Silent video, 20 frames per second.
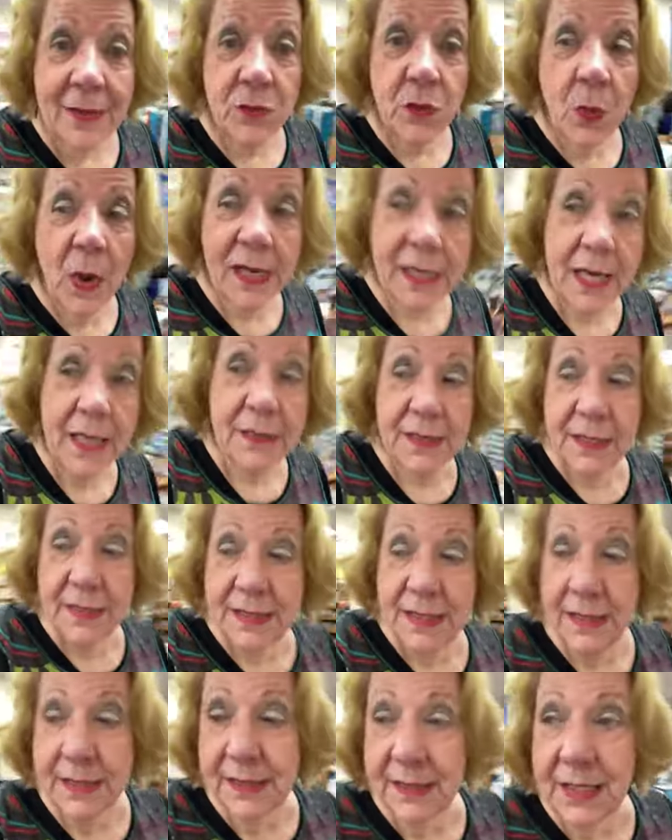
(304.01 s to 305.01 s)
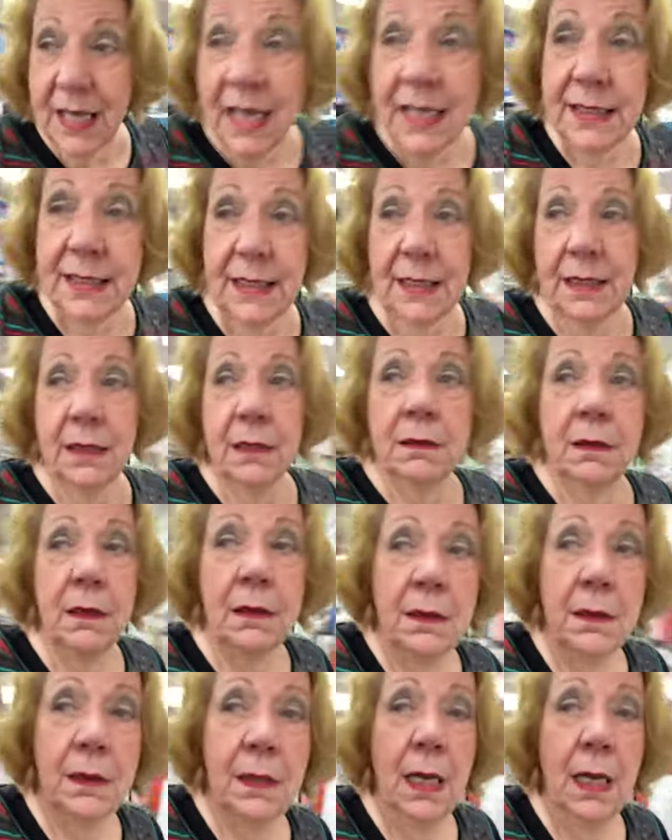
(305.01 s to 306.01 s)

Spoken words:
And what else is exciting?